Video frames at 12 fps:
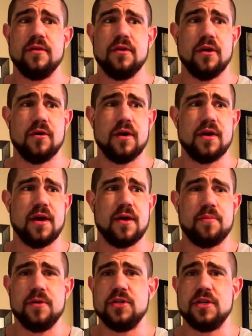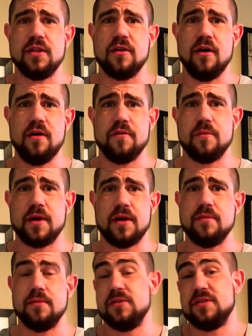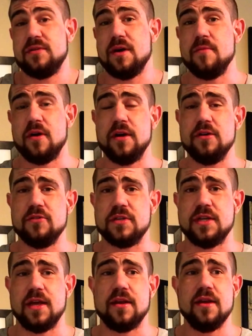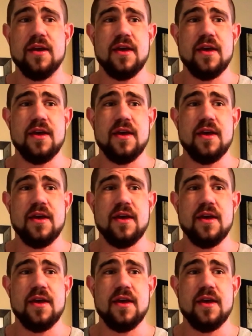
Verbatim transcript: you know, I, I appreciate the offer, but I'm, I'm, just, I'm not interested.